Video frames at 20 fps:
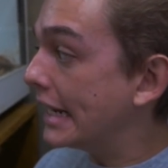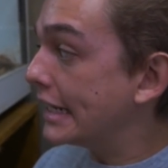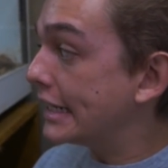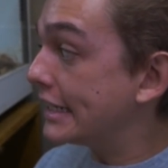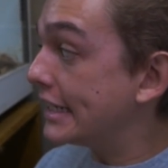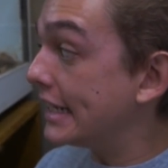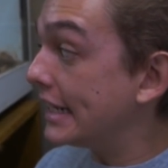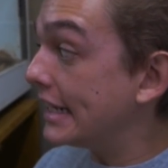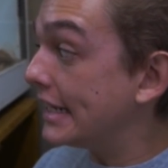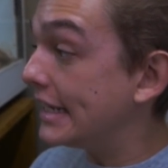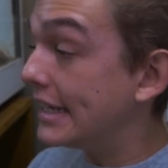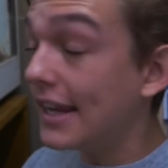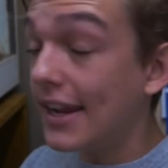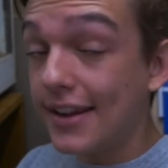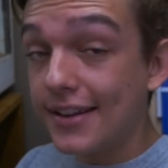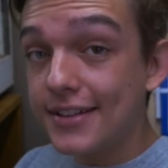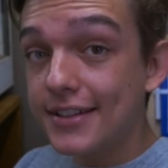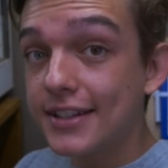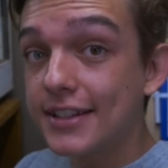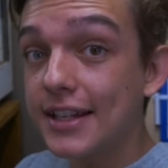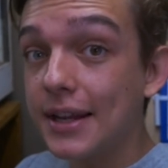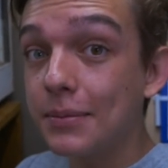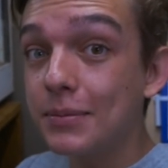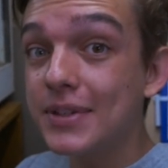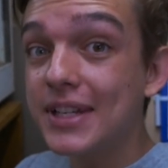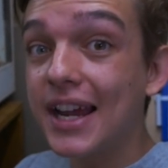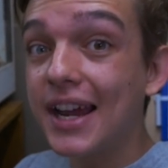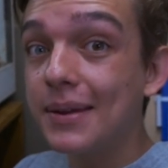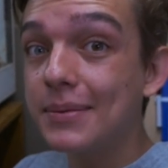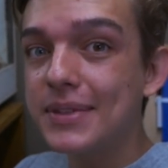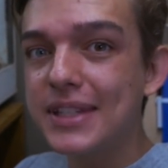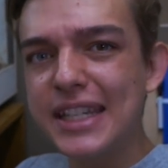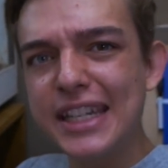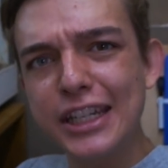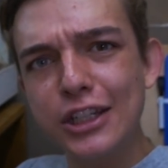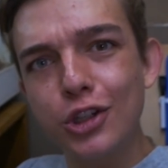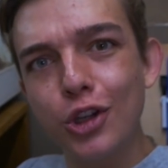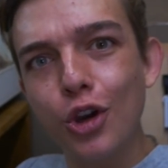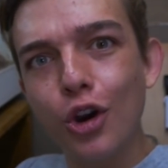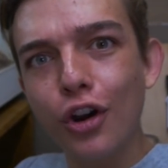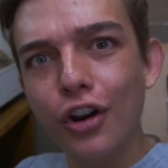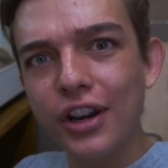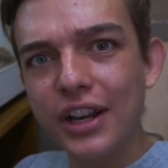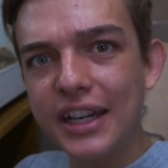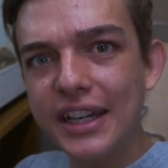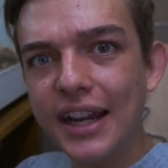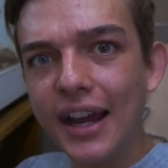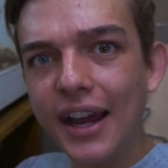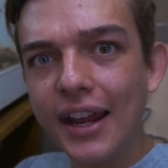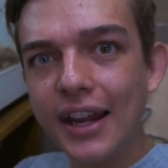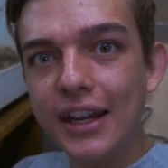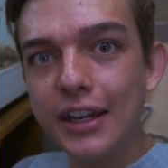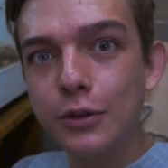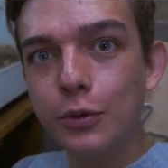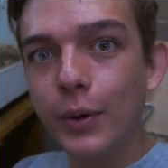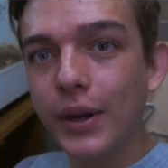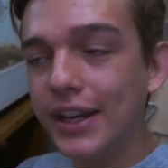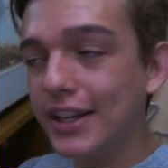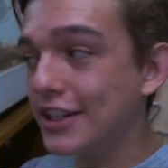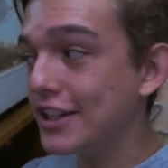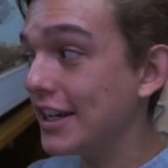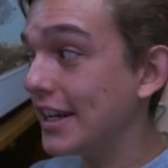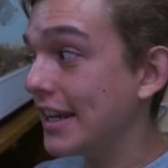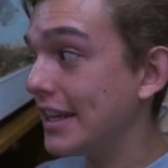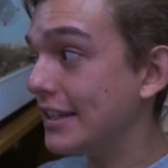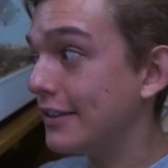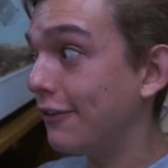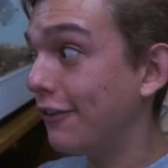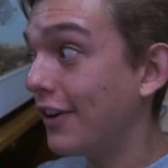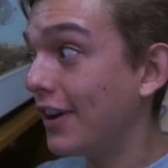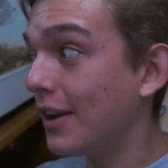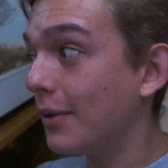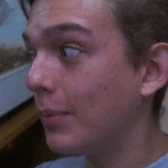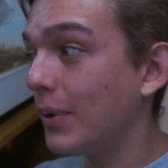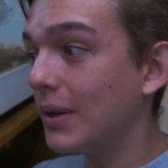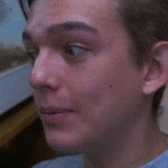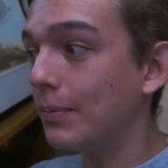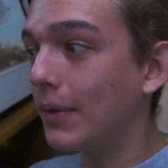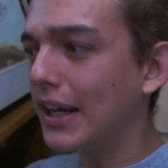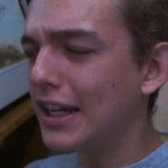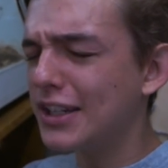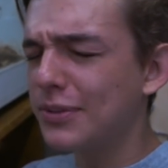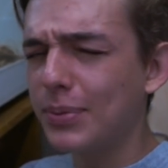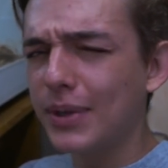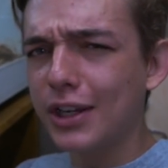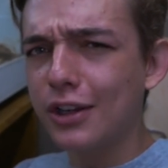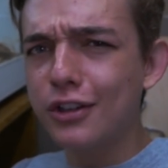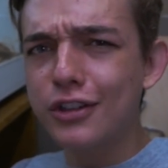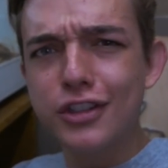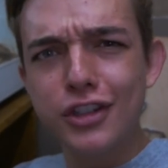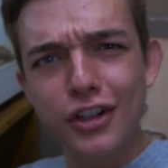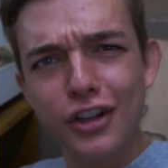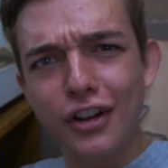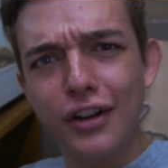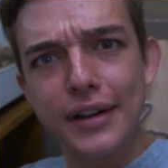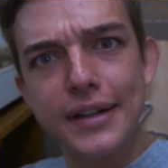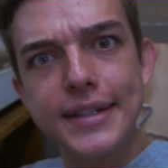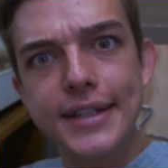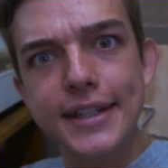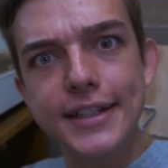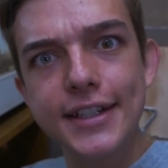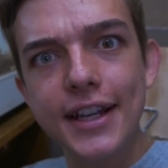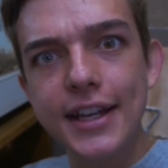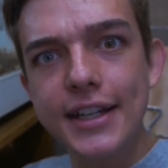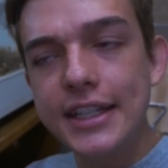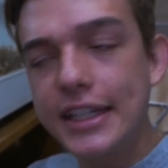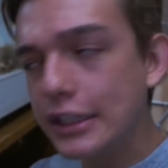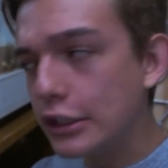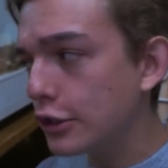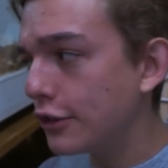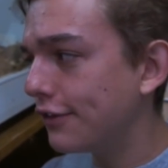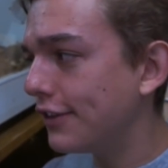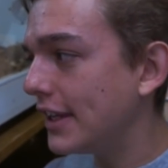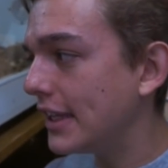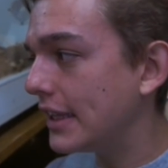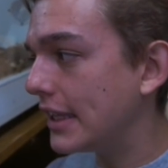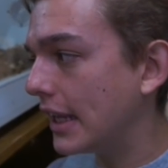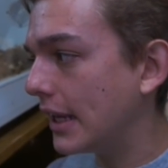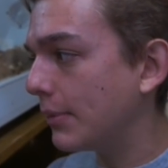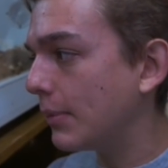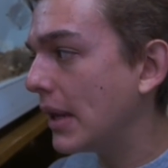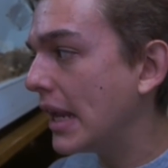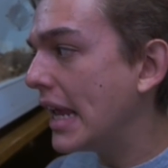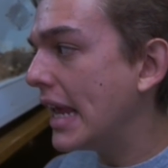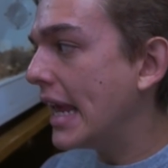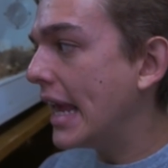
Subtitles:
She does sometimes need to go on a diet when she gets fed a bit much because, you know, it's exciting to feed them,